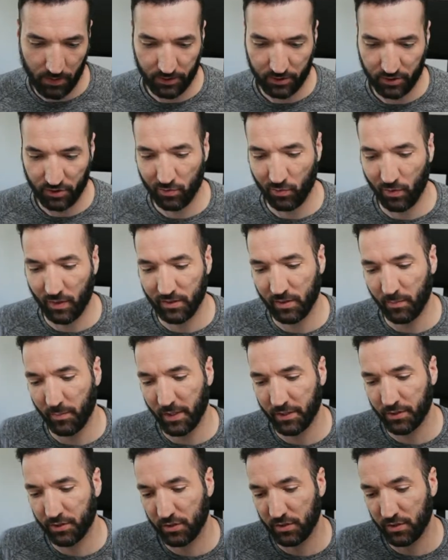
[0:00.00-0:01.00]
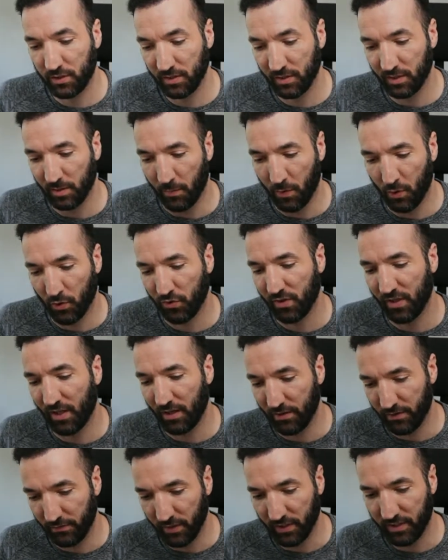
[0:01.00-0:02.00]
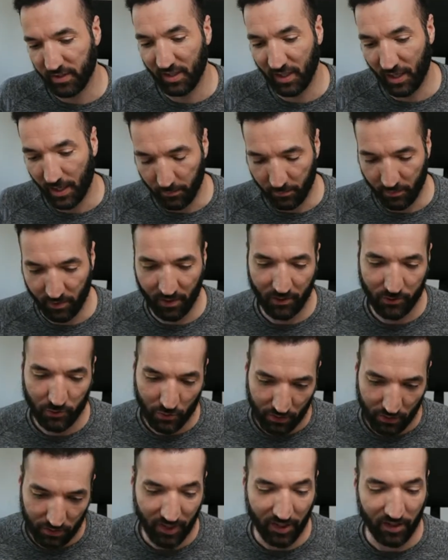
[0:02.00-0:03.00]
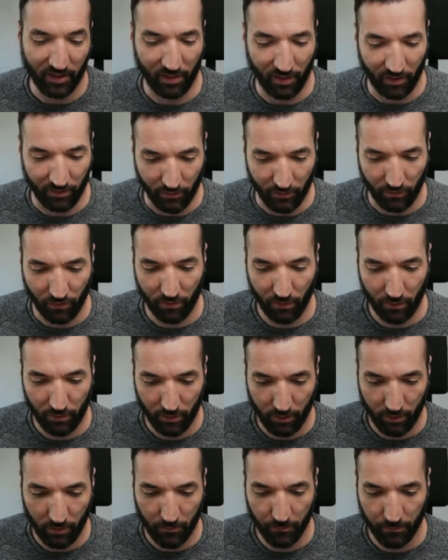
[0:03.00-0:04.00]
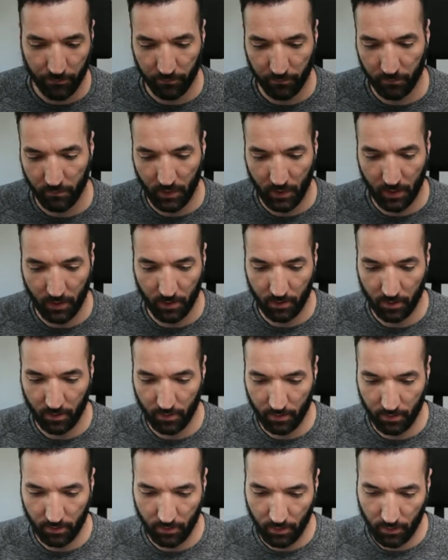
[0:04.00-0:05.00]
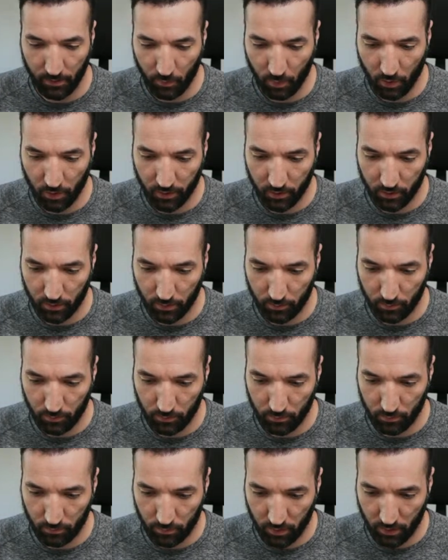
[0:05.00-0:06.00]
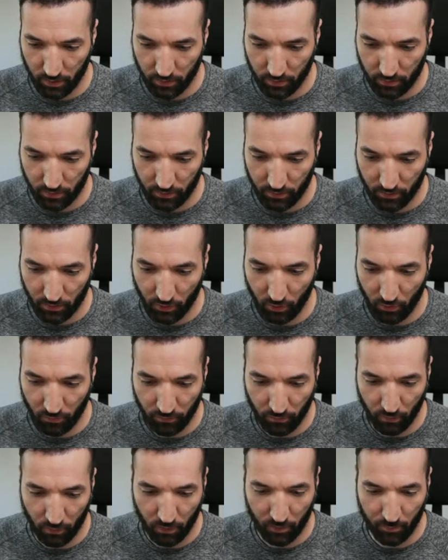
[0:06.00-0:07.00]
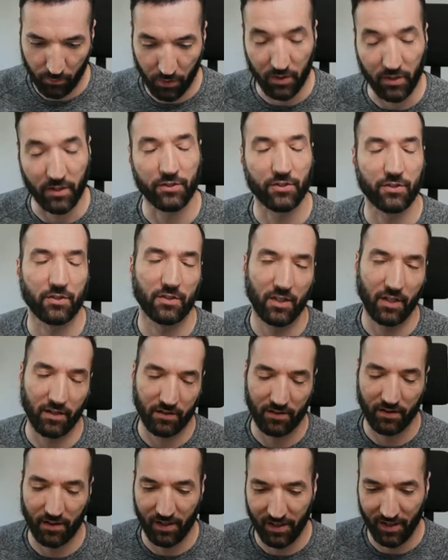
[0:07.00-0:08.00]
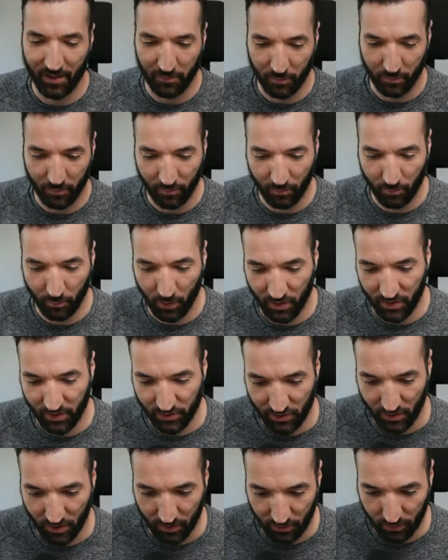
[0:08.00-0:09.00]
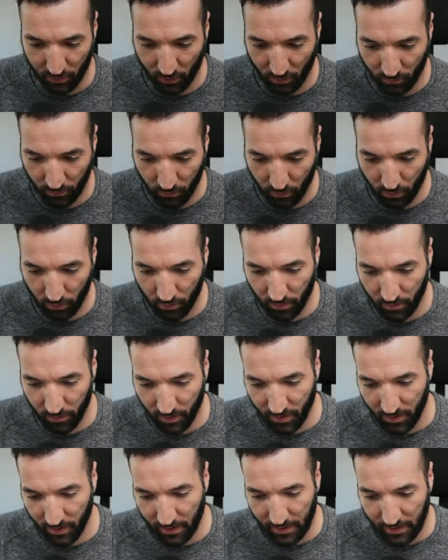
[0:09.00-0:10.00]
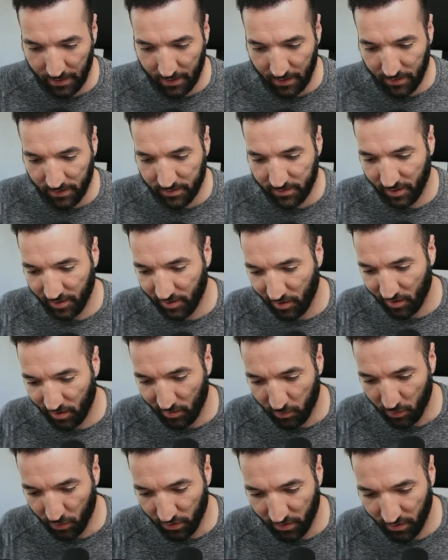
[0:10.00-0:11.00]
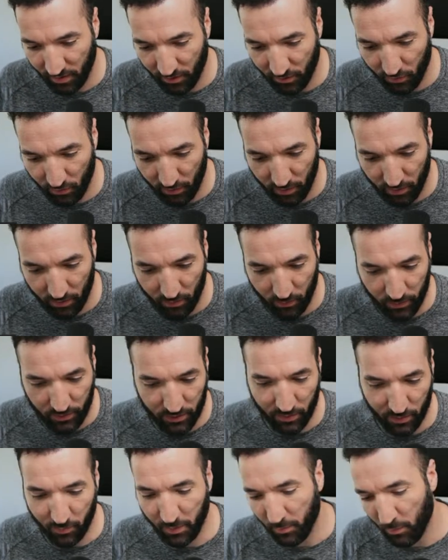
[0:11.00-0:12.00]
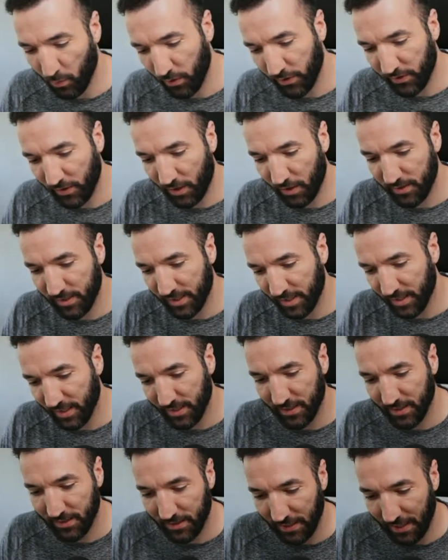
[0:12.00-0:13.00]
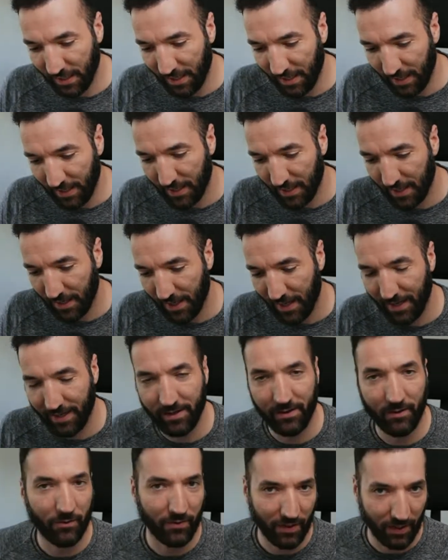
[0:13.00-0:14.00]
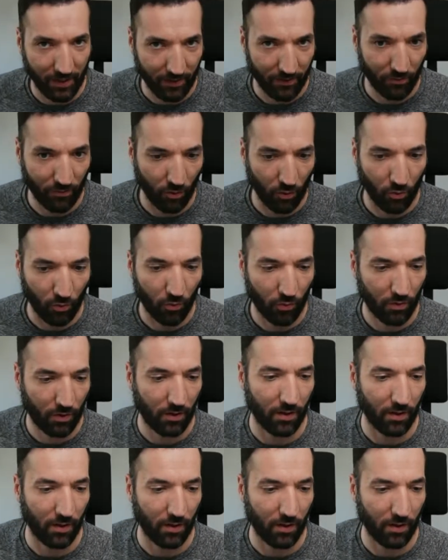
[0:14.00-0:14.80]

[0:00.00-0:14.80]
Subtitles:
just want to make the most out of the time schedule. That's understood. Assalamu alaikum, brothers. Q4 bullish. Yes, I am bullish on Q4. Tesla supports Israel. We should be boycotting it. I don't think so.